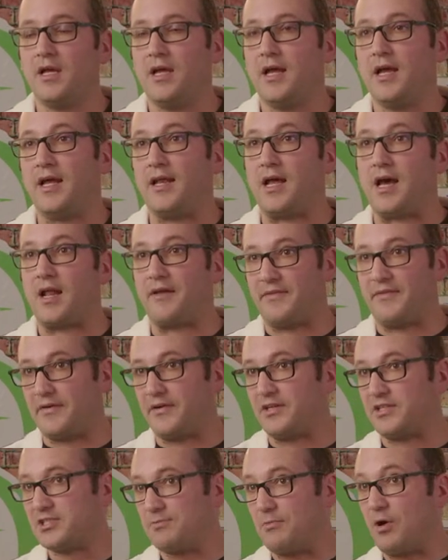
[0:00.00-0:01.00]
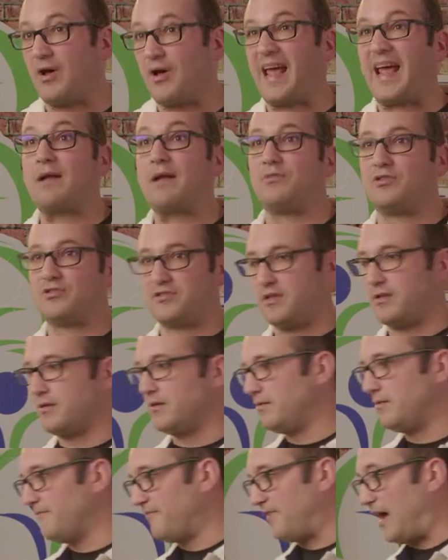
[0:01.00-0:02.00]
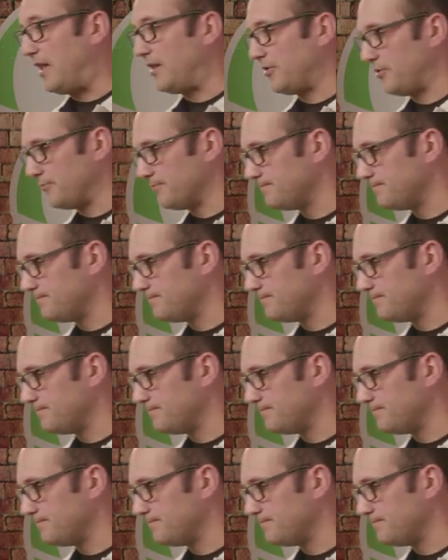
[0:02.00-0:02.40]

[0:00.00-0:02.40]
and not a very small animal's volume.